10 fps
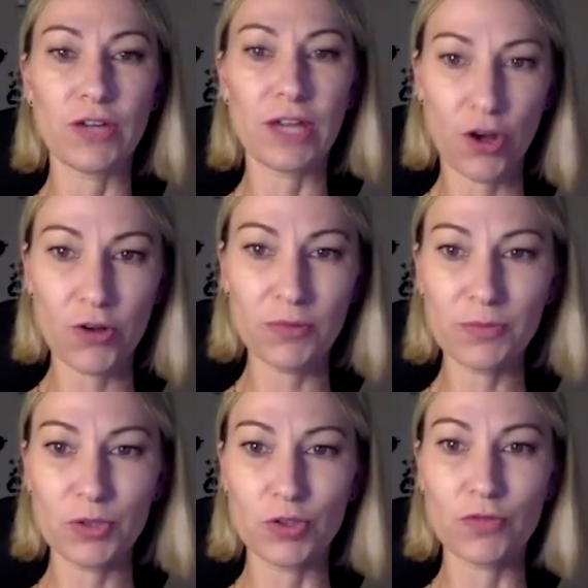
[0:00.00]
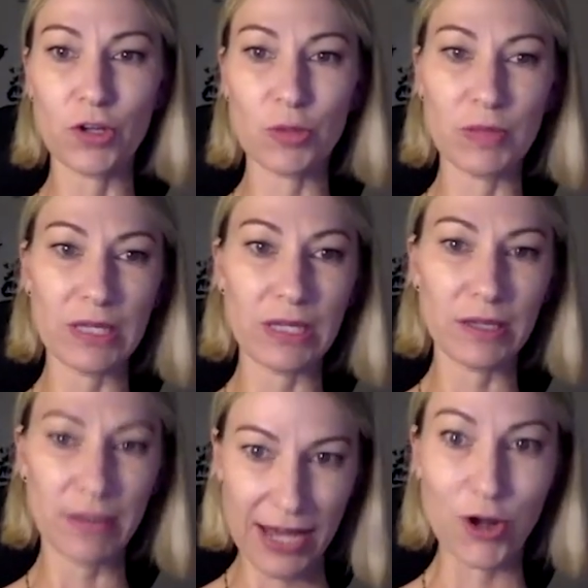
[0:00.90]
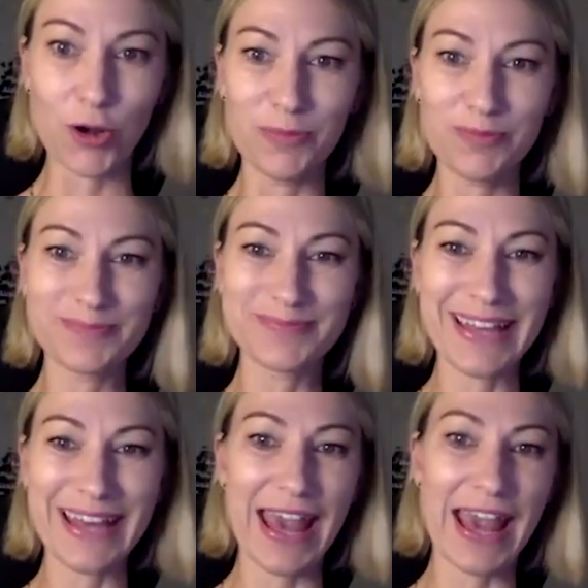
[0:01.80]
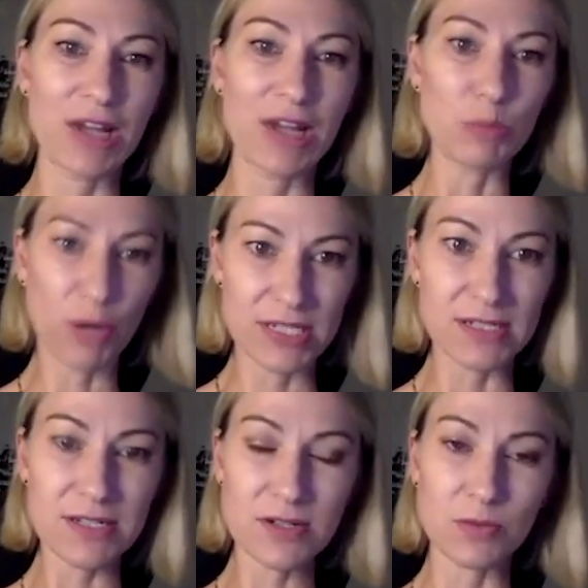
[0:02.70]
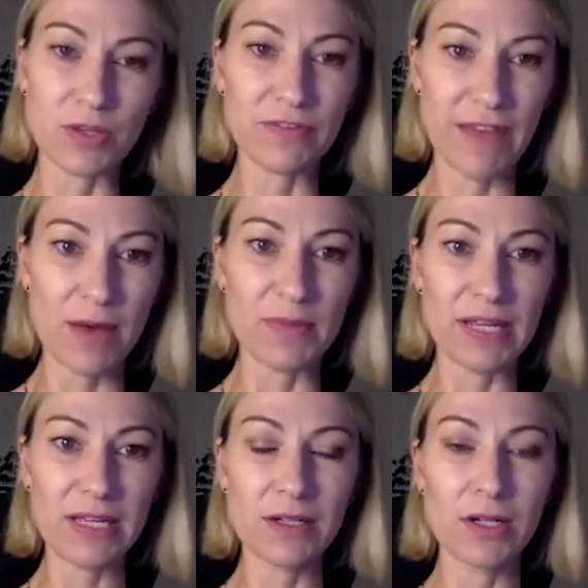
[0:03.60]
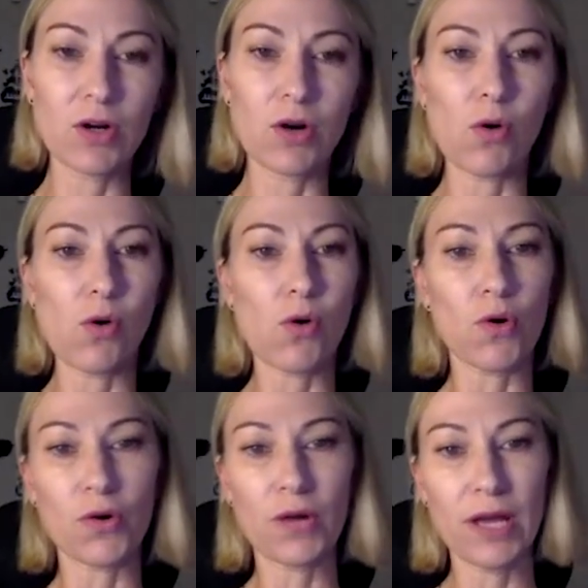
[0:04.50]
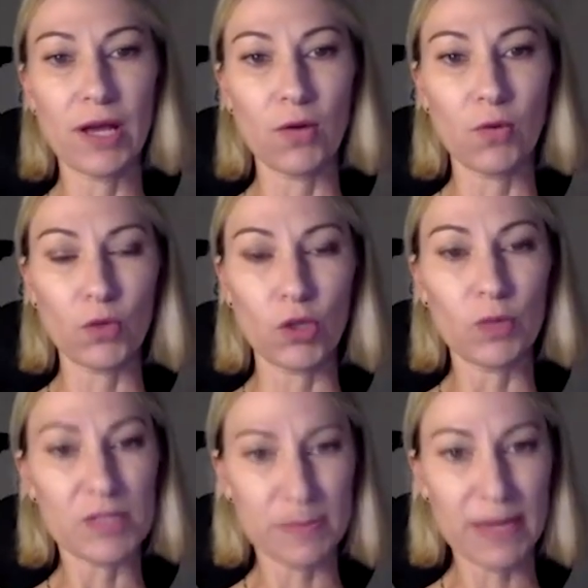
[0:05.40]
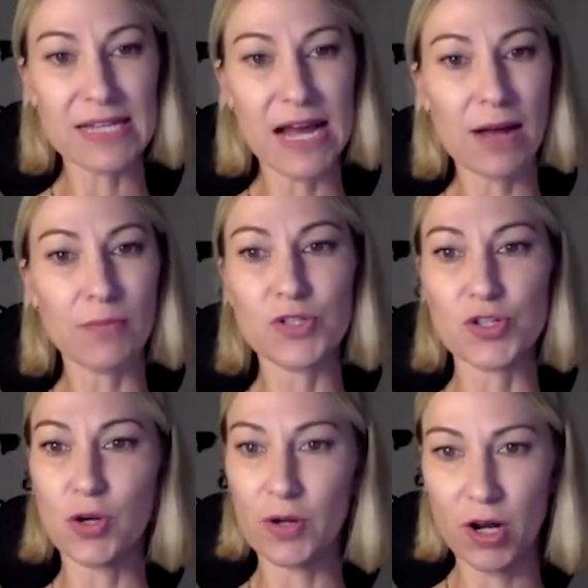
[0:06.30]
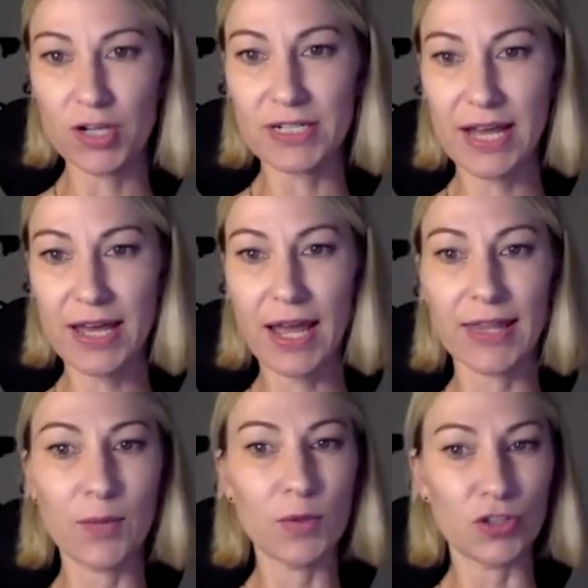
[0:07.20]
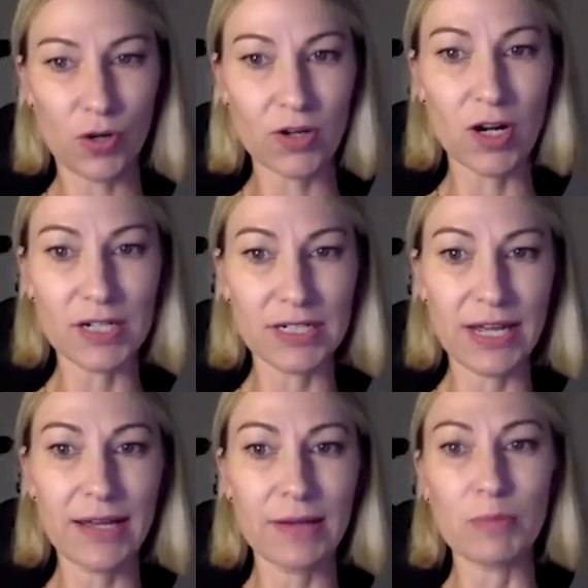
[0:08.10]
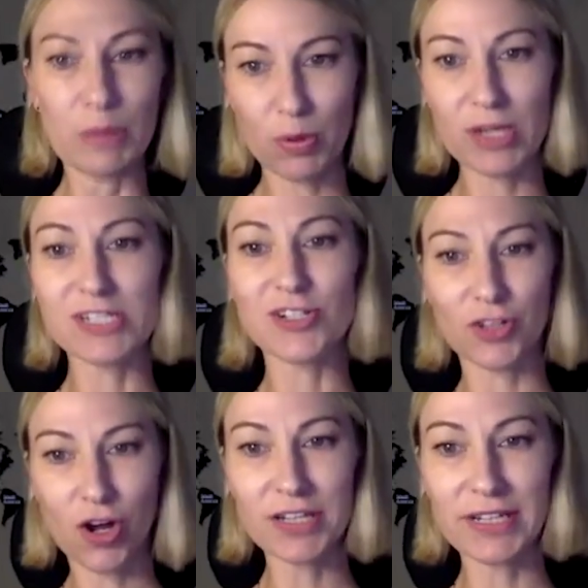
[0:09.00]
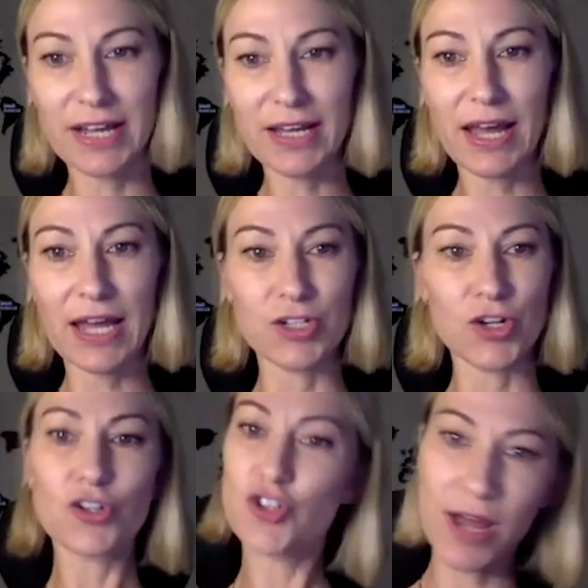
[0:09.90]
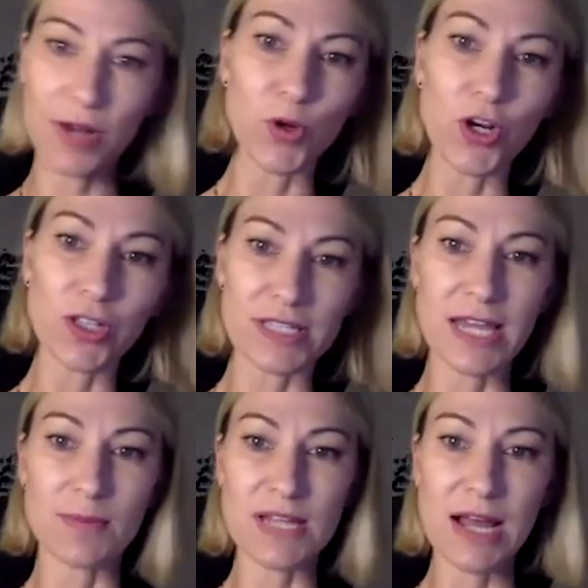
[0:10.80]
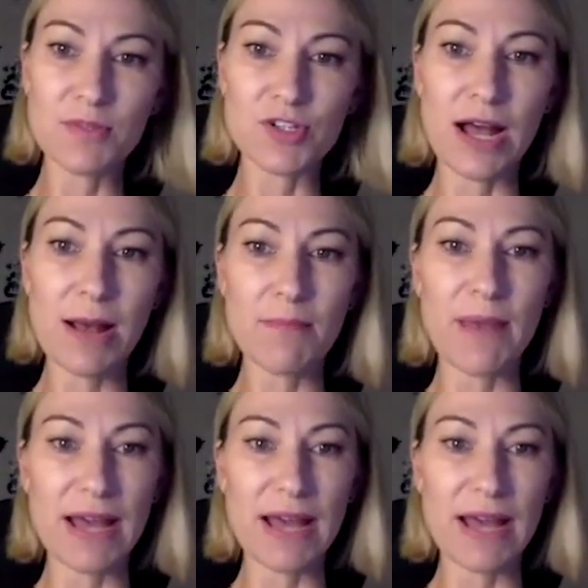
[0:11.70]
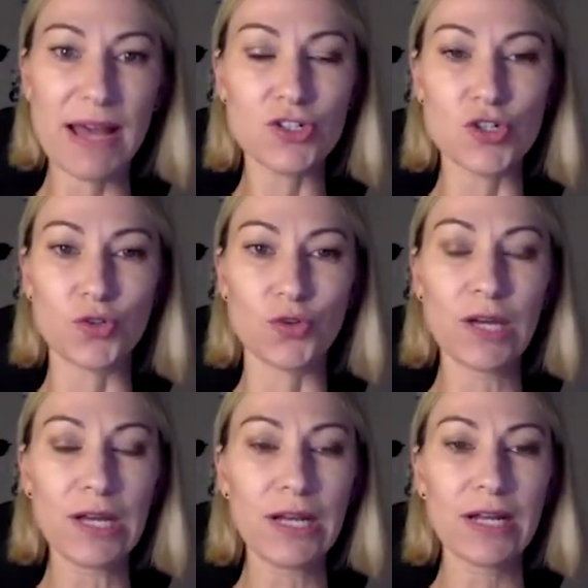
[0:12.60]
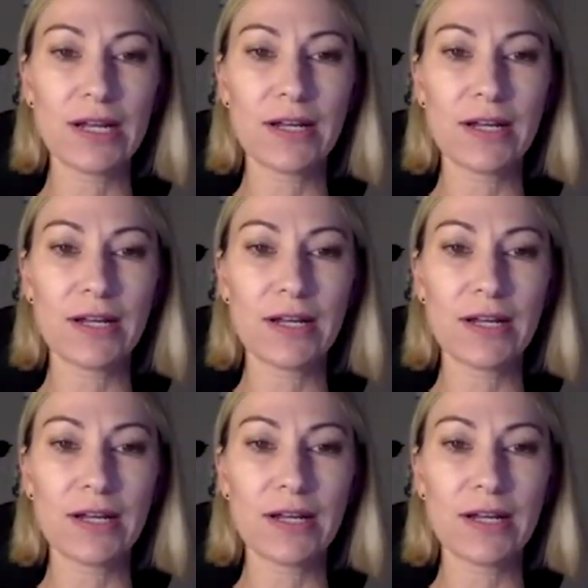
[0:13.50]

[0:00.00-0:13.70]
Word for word: you get home, you've got to be at home and present with family, or mm you must make time to go on holiday. And then when you go on holiday, be present on the holiday and don't try and work at the same time. So I battle to